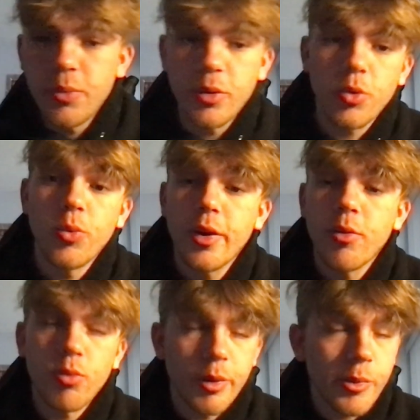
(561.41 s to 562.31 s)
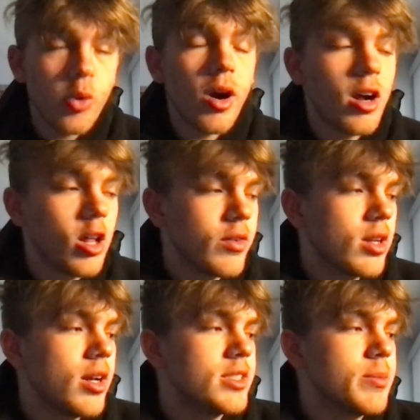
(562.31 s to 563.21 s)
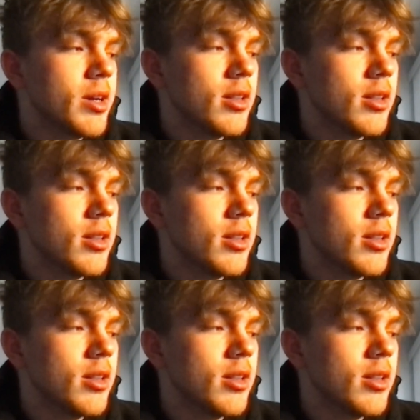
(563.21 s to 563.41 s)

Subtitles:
We require all of our clients to be on